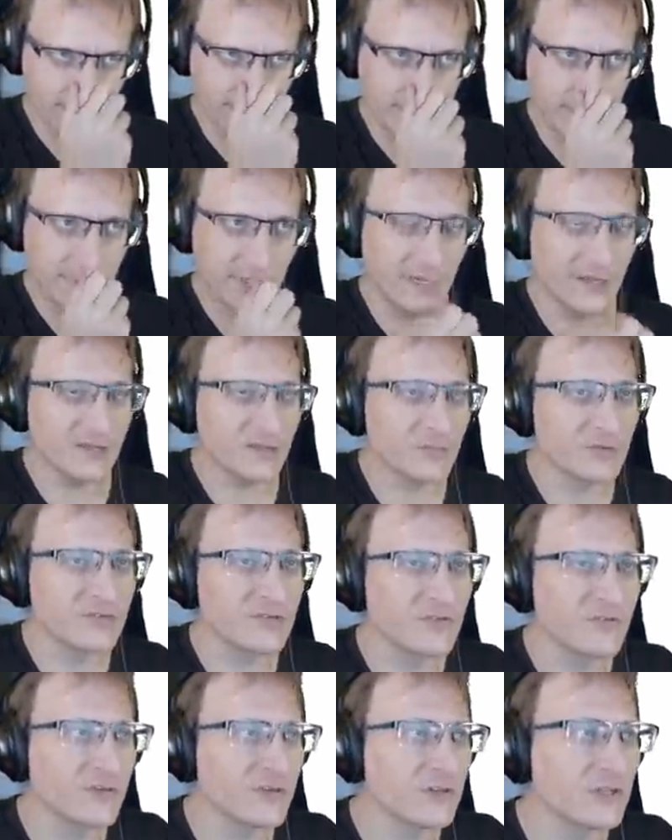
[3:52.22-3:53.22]
and
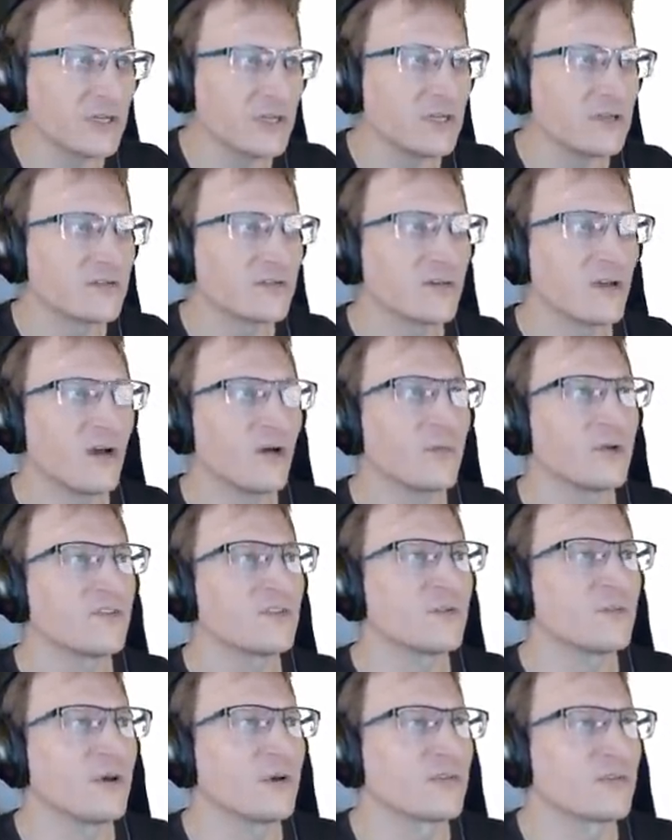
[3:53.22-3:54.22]
specifically his
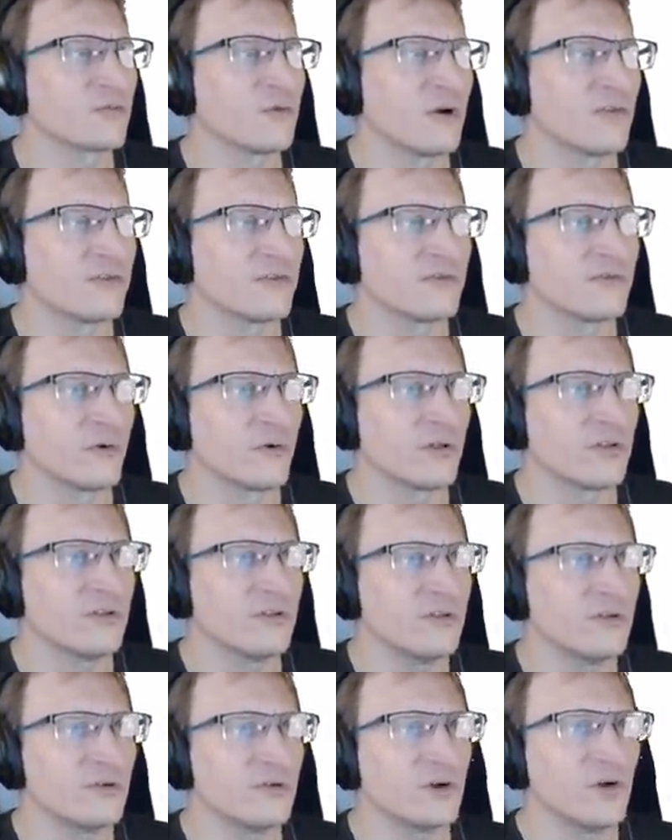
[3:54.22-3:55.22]
comments about Squadron
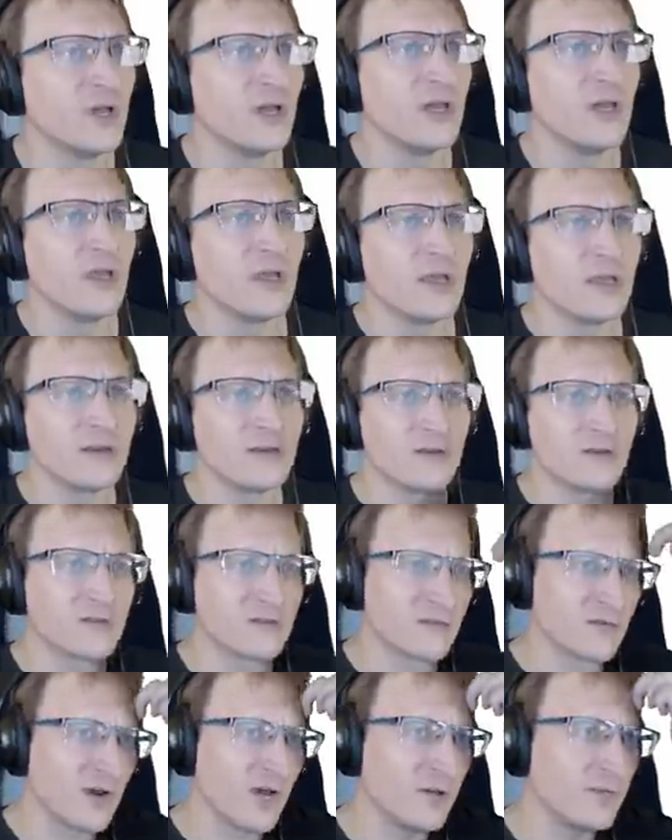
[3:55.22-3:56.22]
42. In
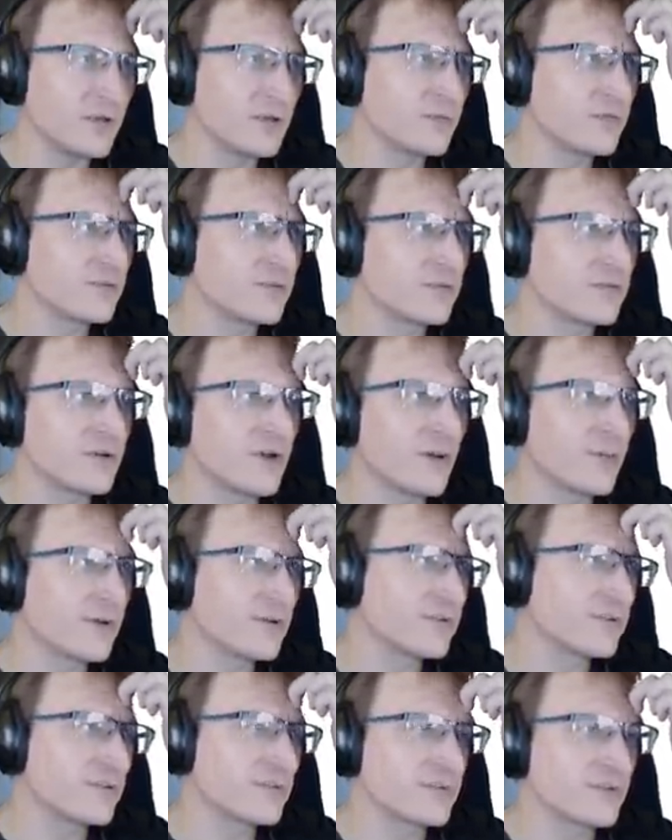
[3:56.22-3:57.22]
describing Mr.
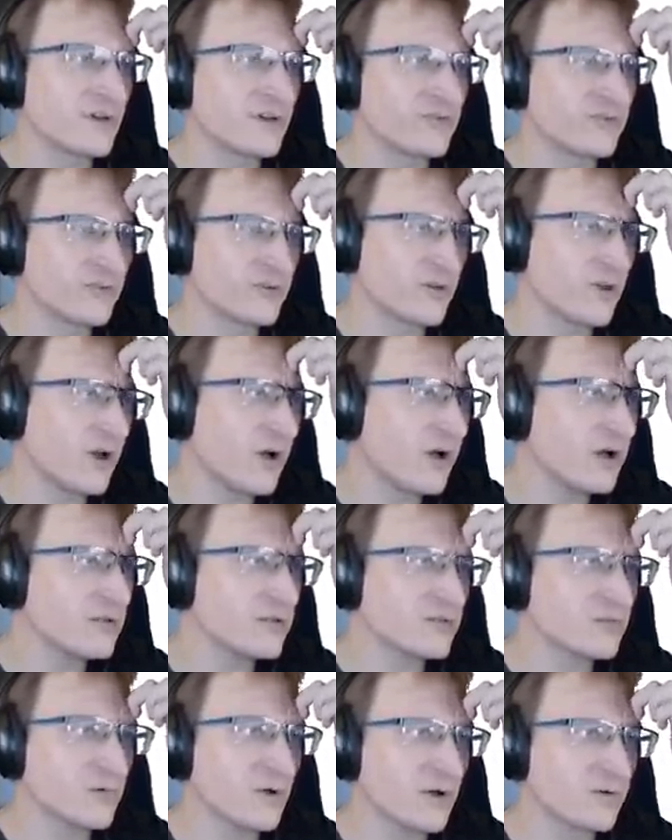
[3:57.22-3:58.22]
Roberts' discussion on
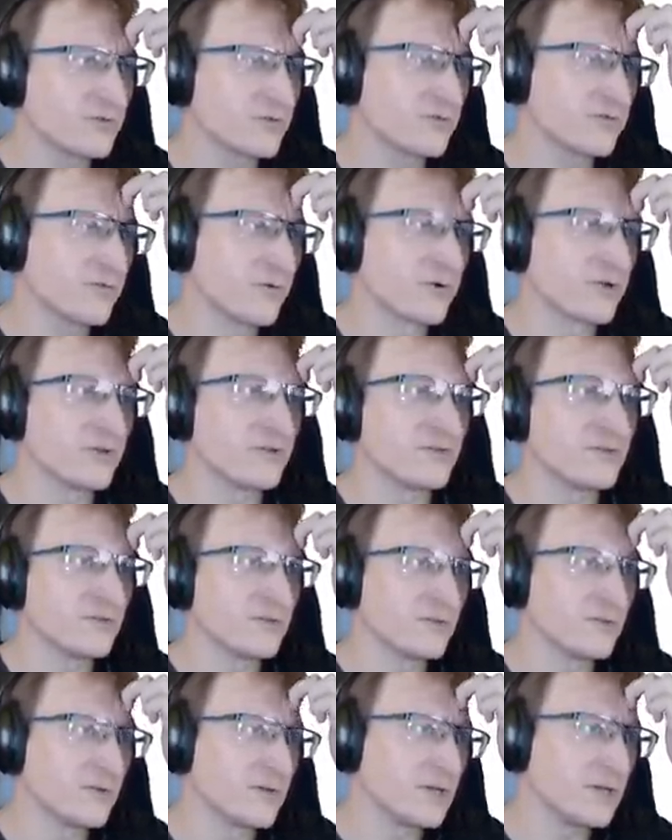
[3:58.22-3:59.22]
Squadron
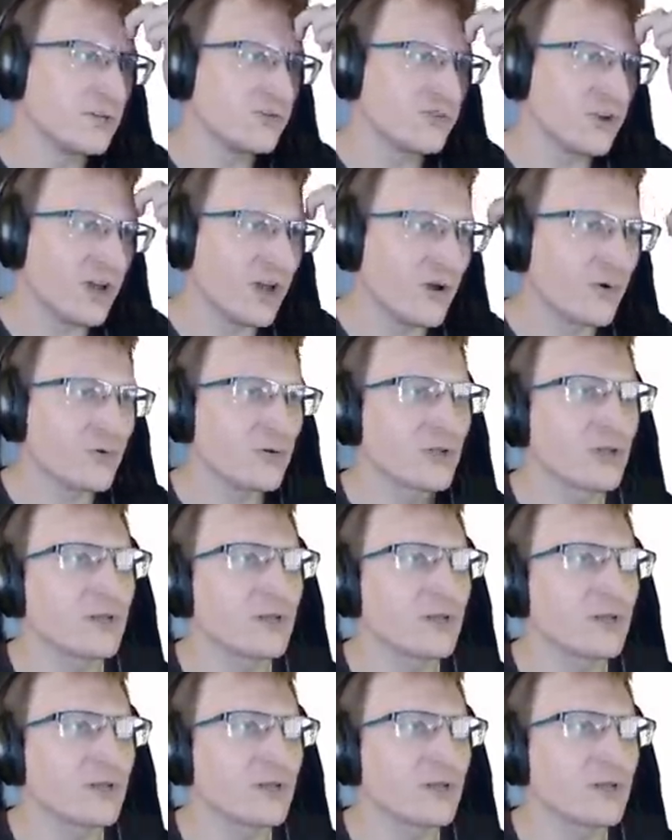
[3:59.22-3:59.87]
42, each outlet